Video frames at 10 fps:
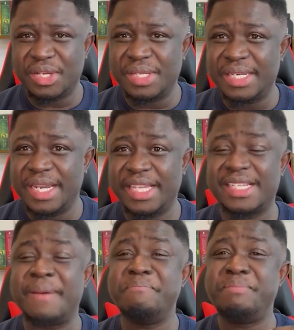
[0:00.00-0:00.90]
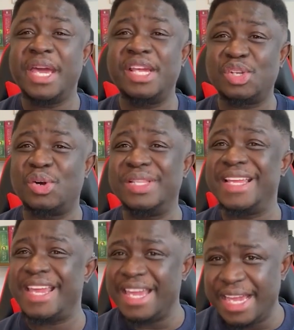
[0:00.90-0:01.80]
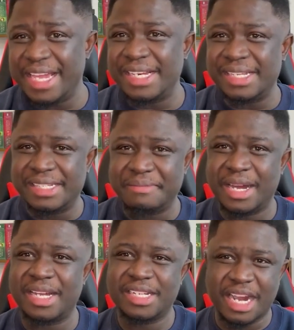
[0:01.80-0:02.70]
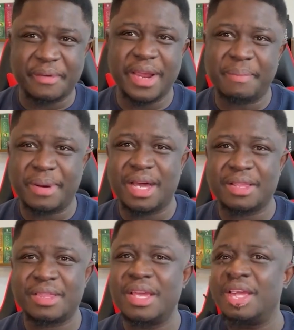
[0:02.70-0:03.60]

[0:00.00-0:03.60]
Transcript: on the data, based on the in-demand career path